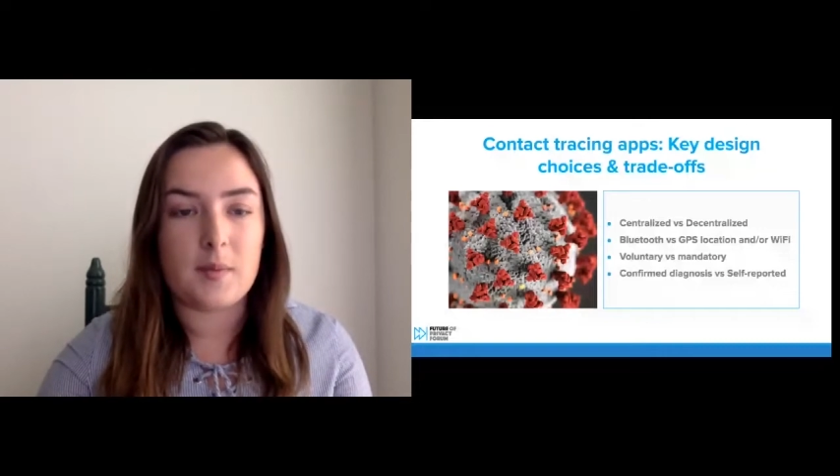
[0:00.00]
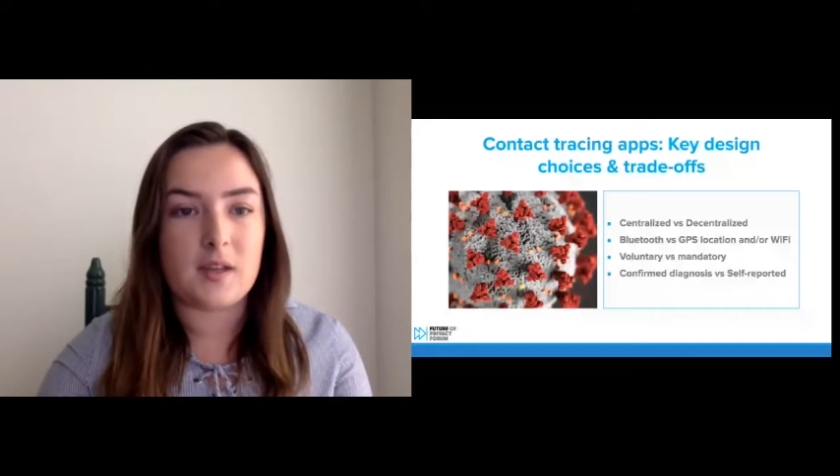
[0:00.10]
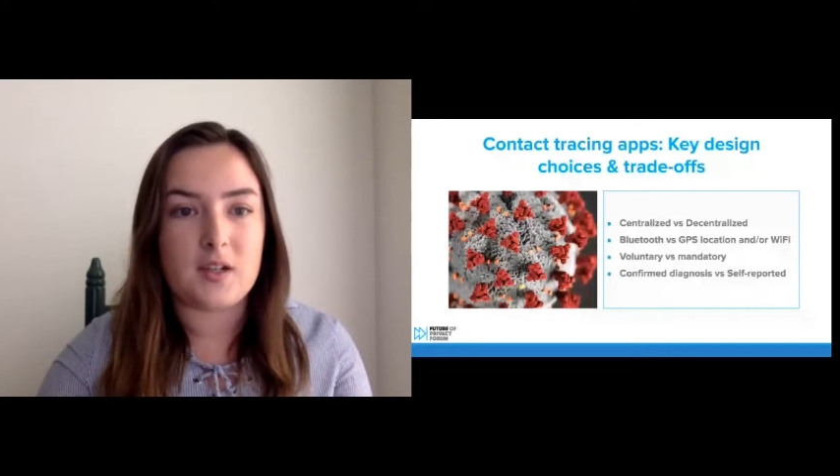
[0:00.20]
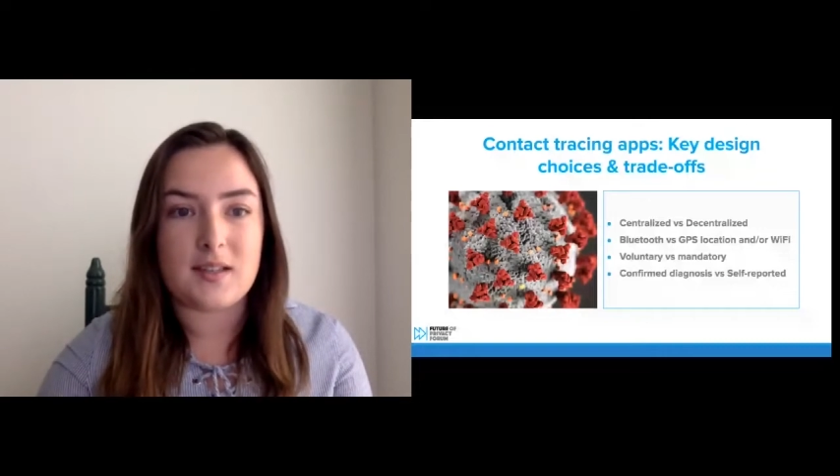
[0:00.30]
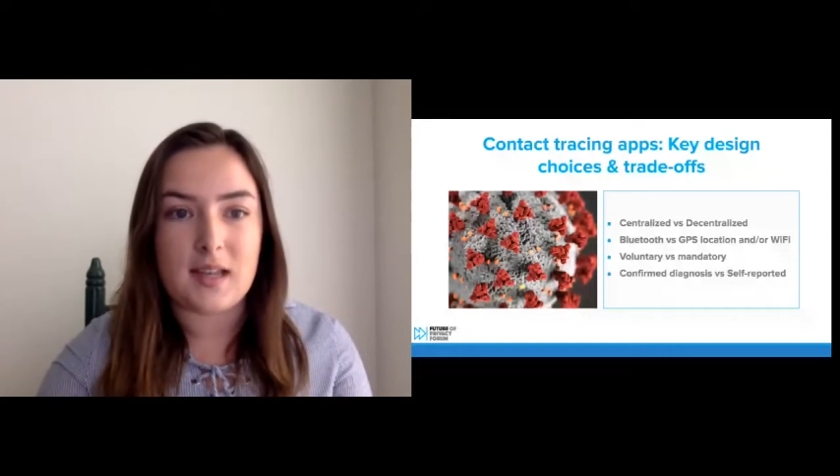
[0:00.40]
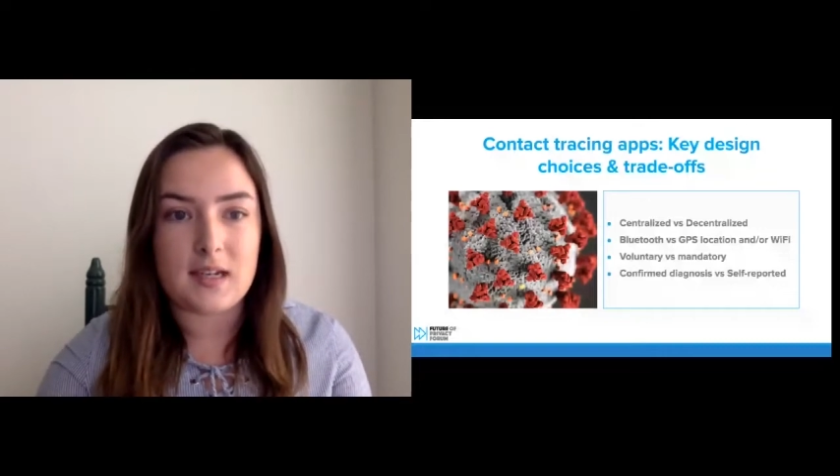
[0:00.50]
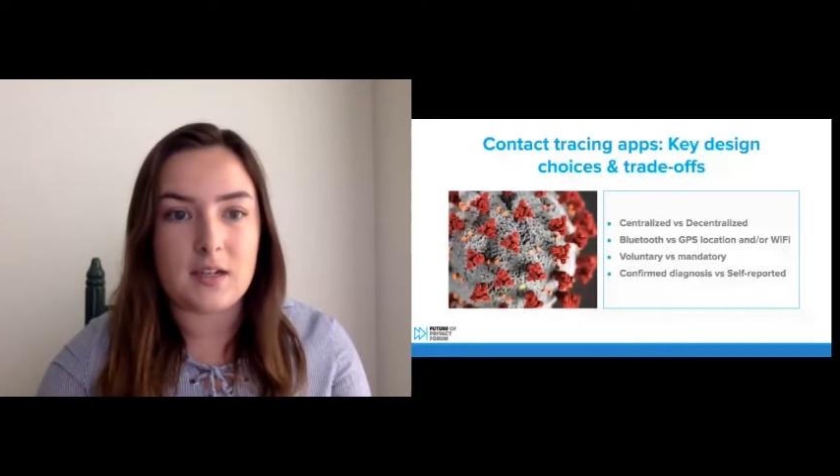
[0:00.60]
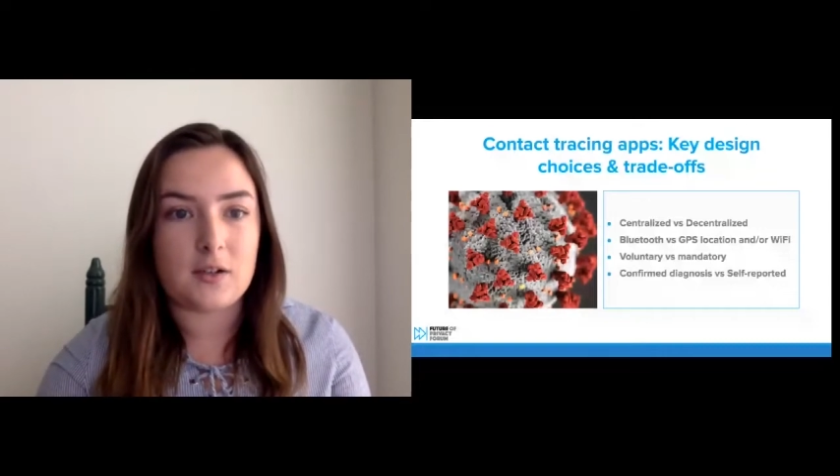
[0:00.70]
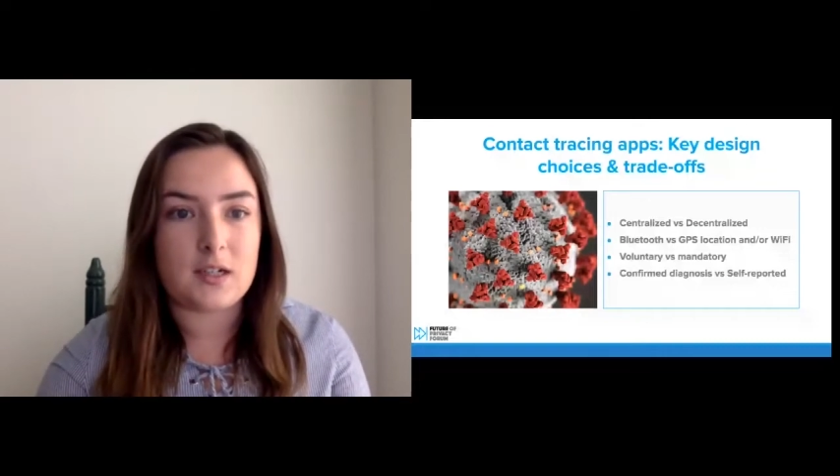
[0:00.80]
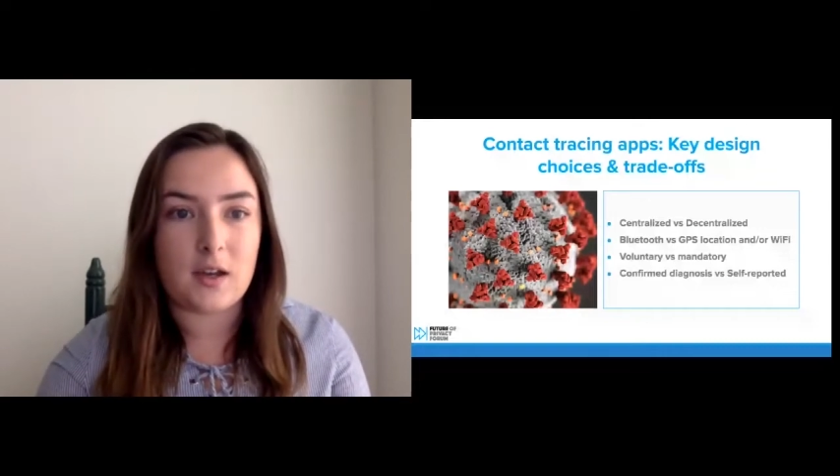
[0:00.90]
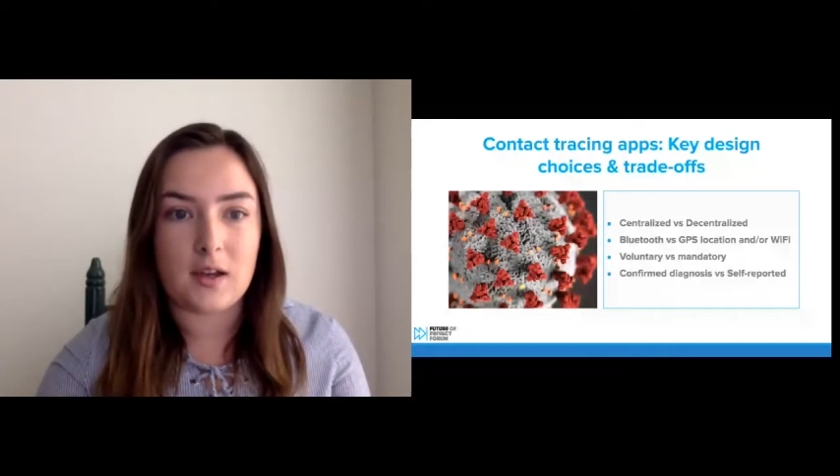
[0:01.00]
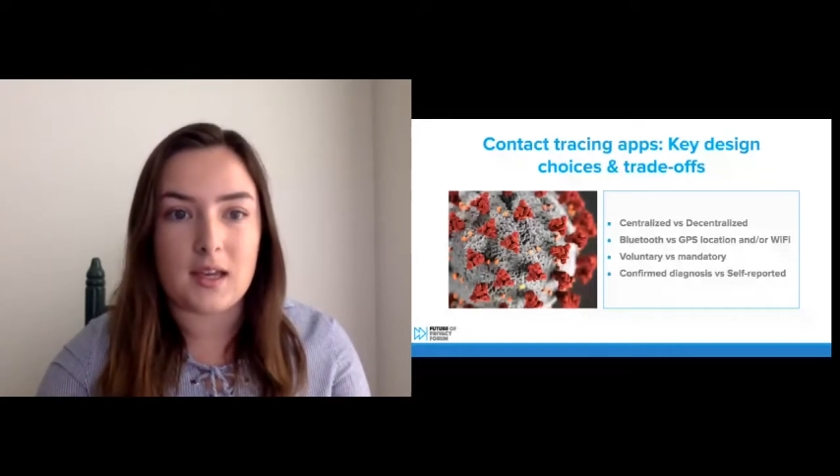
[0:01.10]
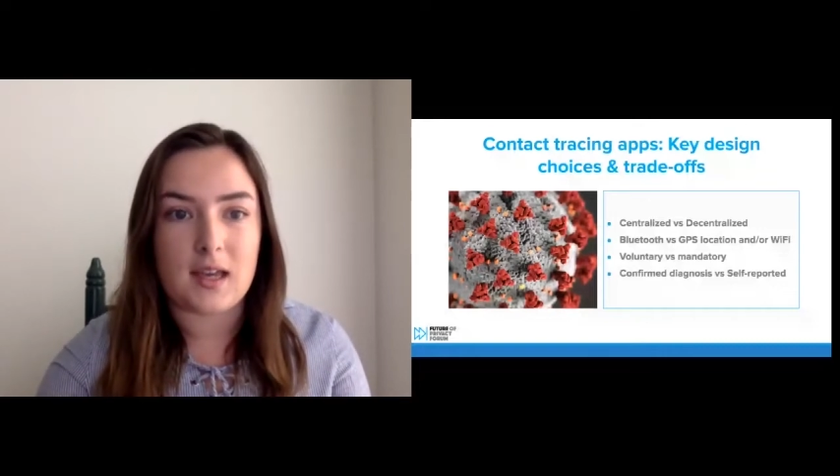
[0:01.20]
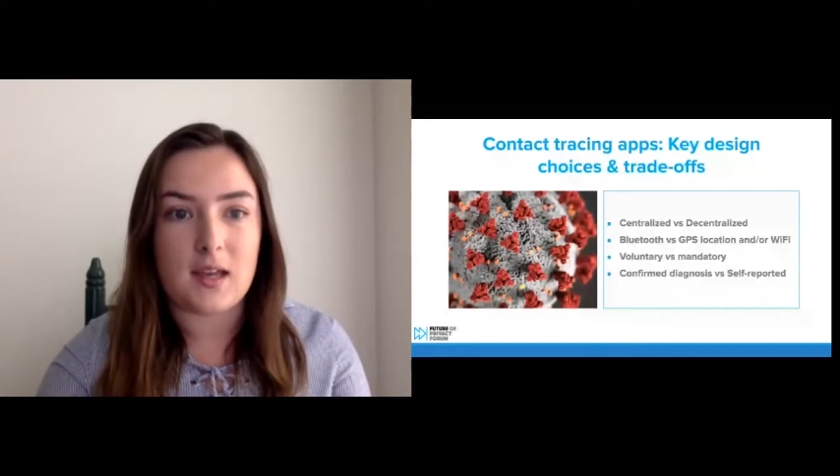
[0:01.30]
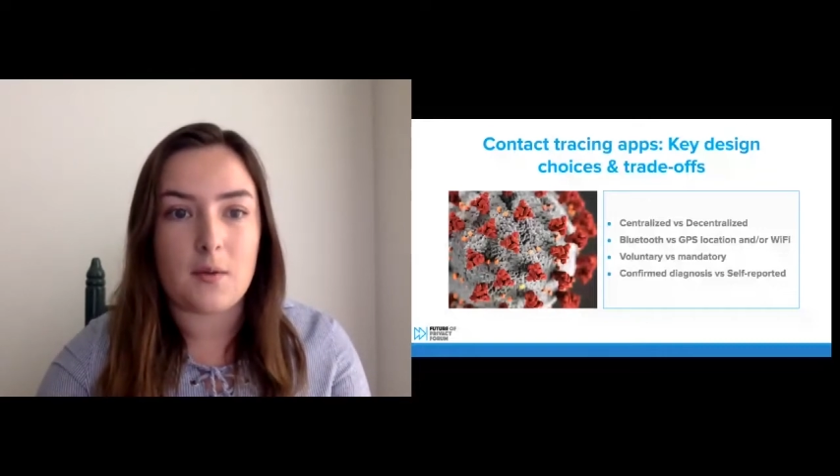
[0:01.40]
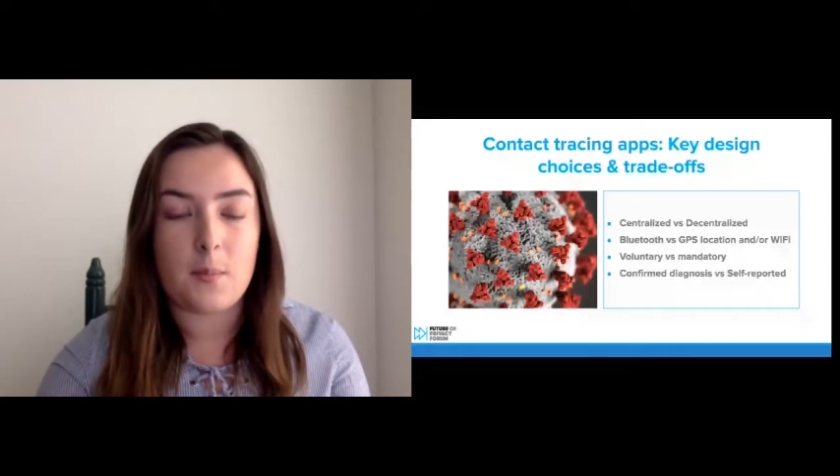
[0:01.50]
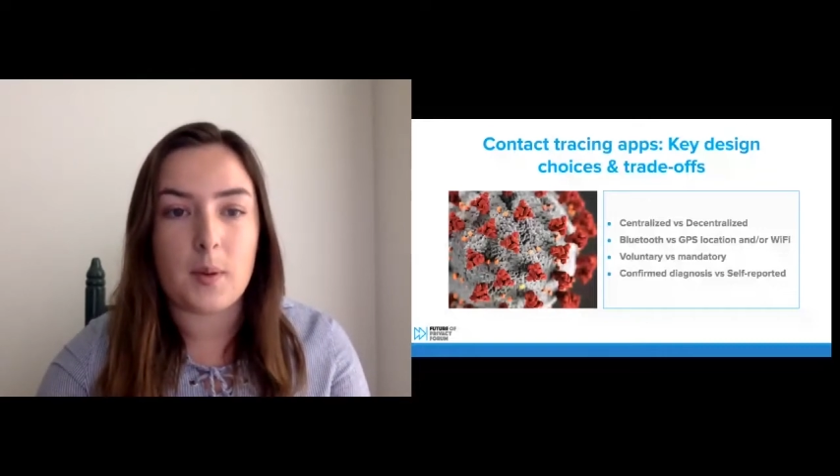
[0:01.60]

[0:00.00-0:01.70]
such as India and Turkey,